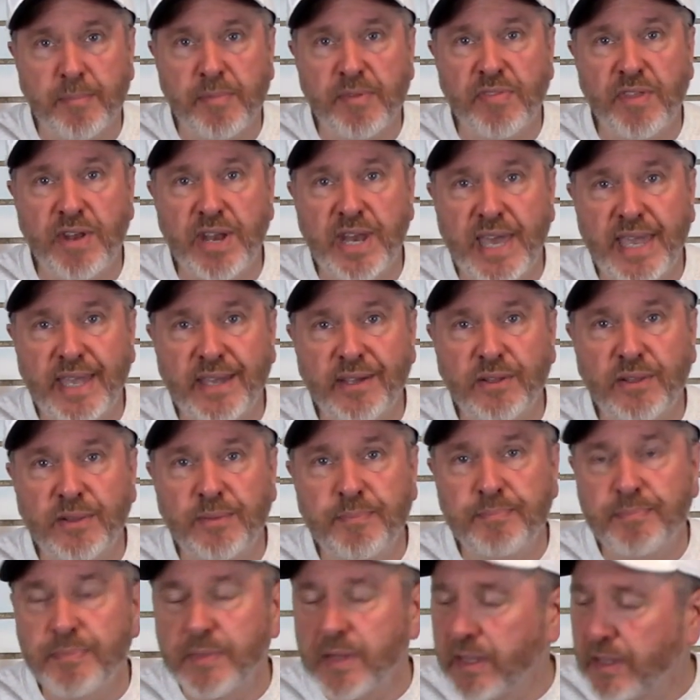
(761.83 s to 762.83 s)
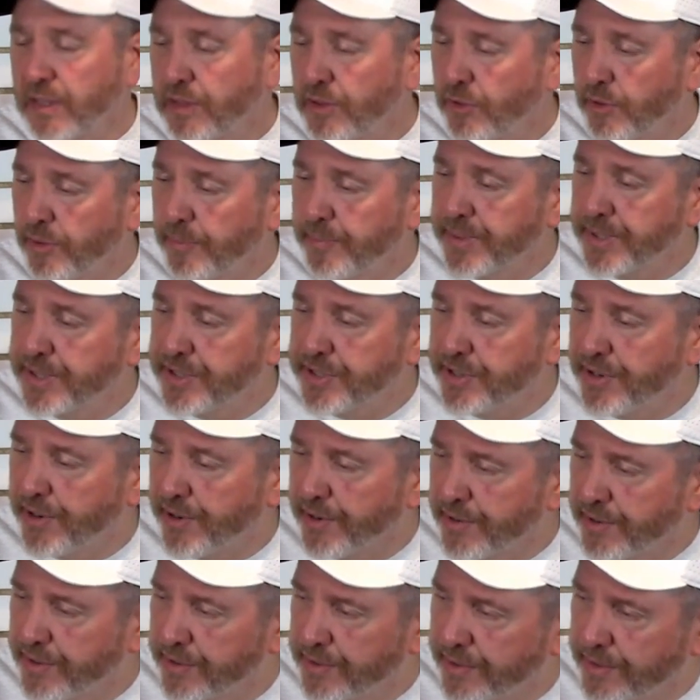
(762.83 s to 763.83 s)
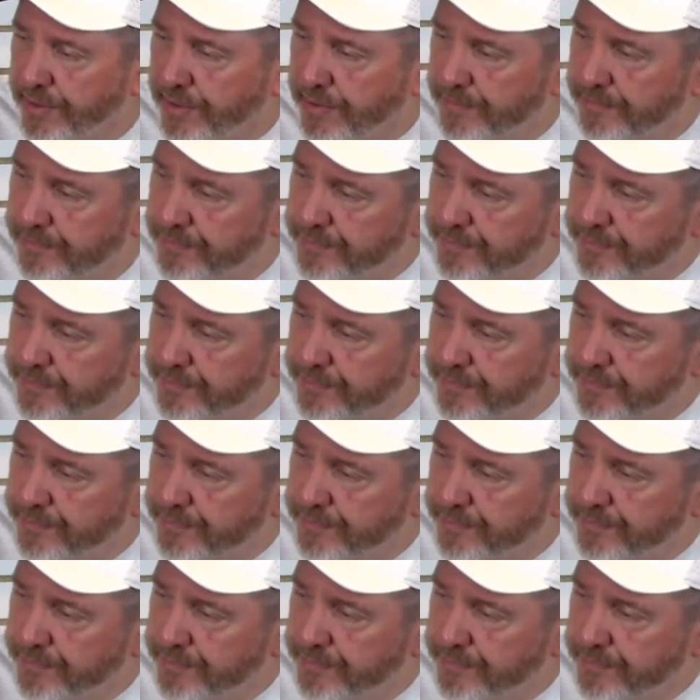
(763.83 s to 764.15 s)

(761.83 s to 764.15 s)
of the nail a little bit darker.